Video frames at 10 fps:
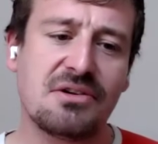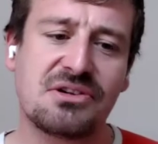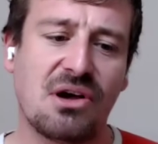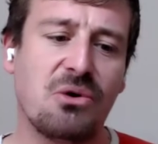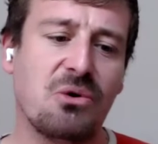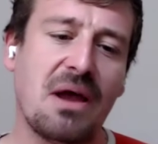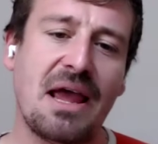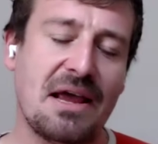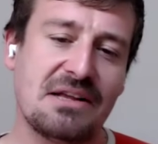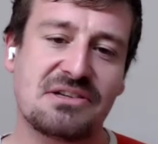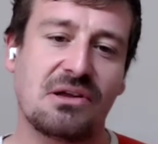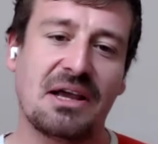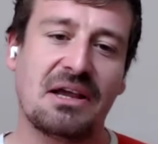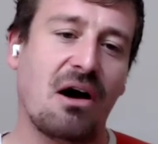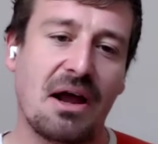So it's
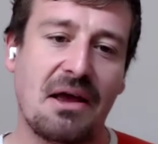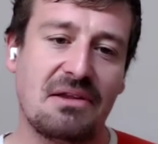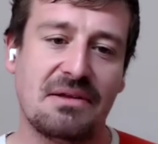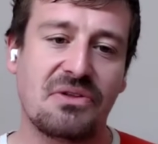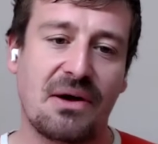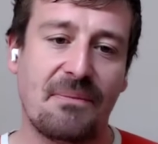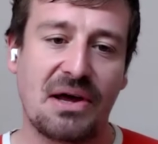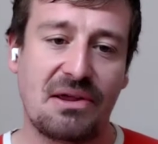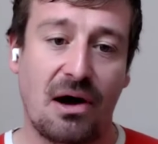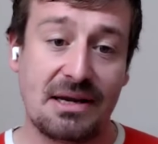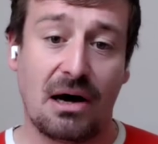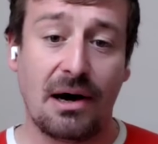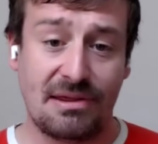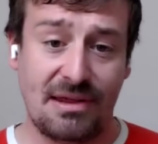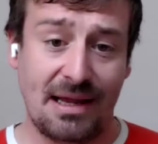like
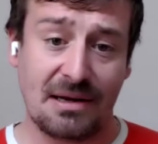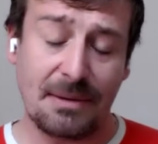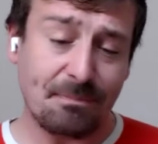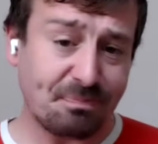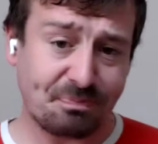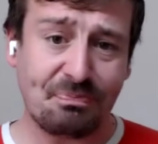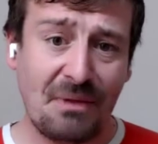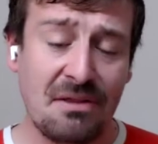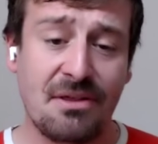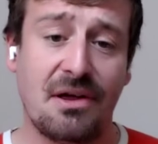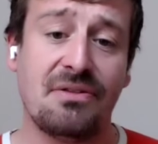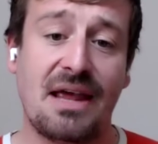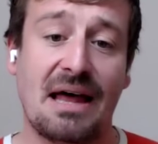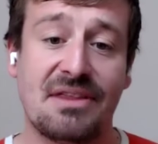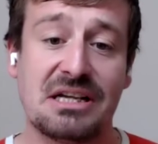I think that,
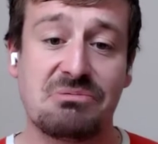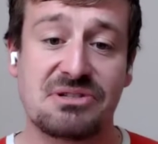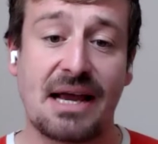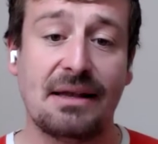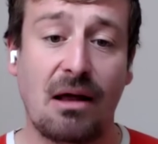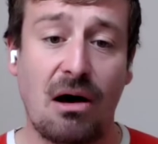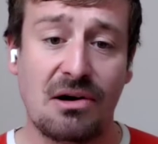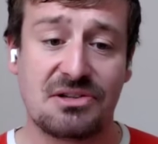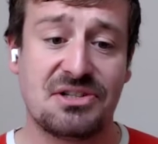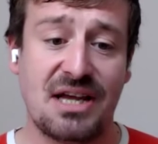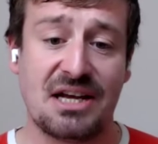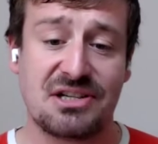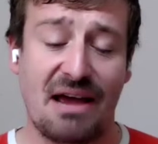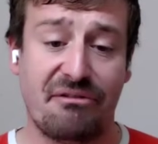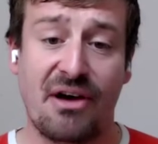this was a
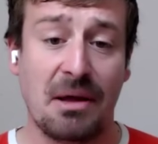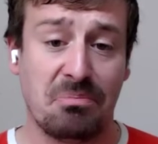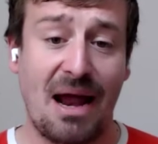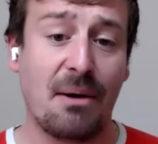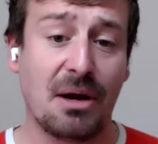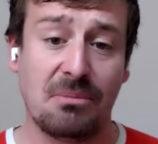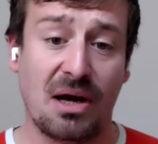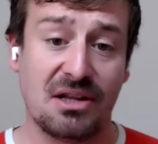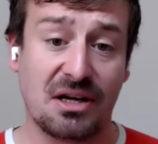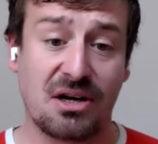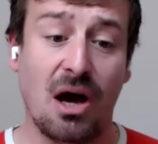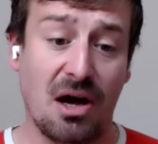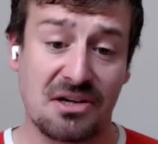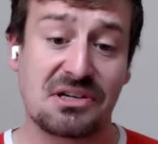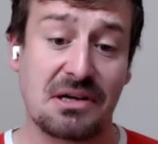last-ditch effort, and bearing in mind that
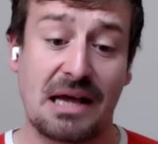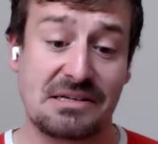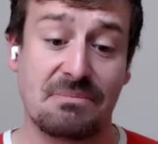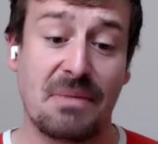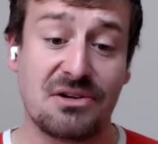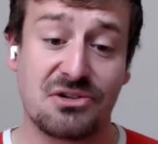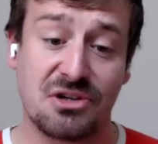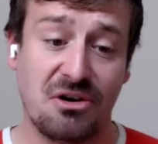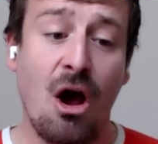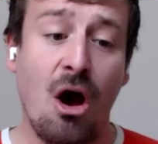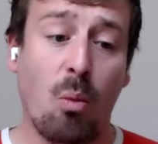Kursk, as I mentioned,